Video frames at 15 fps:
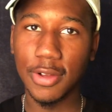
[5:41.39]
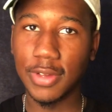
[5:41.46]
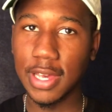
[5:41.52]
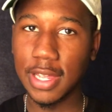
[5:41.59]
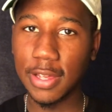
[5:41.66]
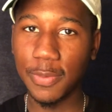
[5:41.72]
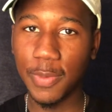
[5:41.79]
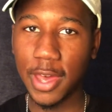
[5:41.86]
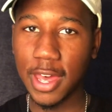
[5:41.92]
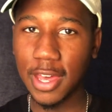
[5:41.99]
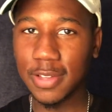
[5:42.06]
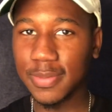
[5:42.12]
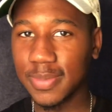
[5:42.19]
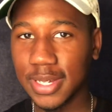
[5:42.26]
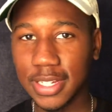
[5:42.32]
get it
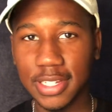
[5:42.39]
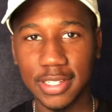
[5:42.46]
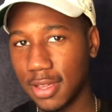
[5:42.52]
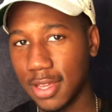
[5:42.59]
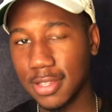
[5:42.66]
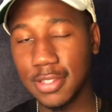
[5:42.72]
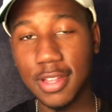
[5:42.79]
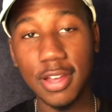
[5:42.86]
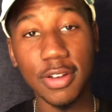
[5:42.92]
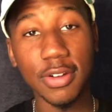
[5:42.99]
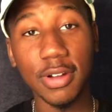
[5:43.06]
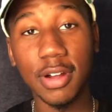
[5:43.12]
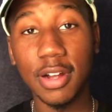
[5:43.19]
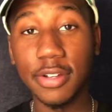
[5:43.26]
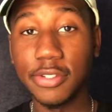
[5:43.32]
back, but it's not
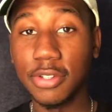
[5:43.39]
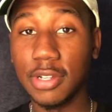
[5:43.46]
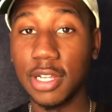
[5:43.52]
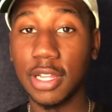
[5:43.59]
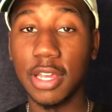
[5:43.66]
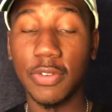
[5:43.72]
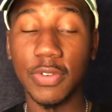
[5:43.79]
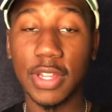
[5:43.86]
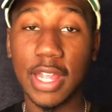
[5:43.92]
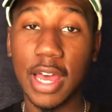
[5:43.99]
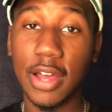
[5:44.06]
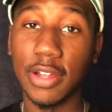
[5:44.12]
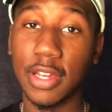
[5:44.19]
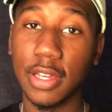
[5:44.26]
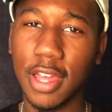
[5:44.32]
gonna hurt you to live
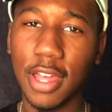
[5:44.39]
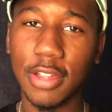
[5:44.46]
without it.